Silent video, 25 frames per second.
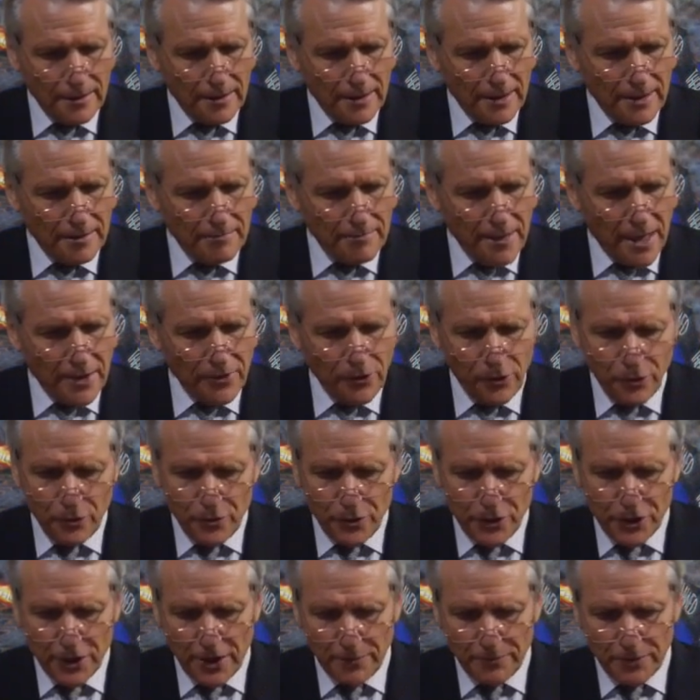in Matthew
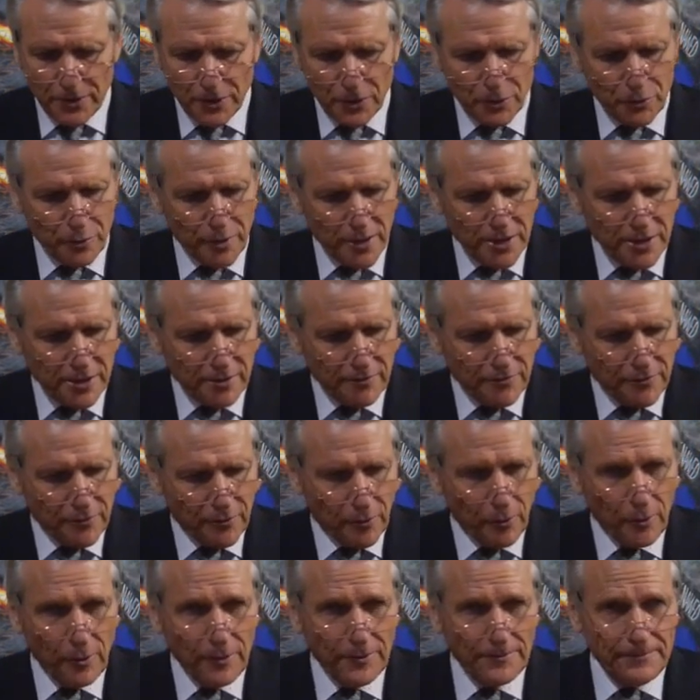chapter
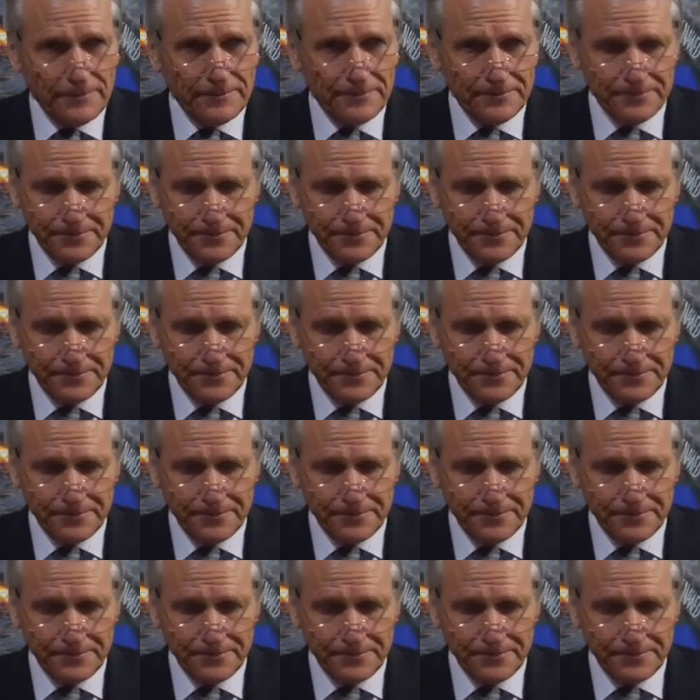24,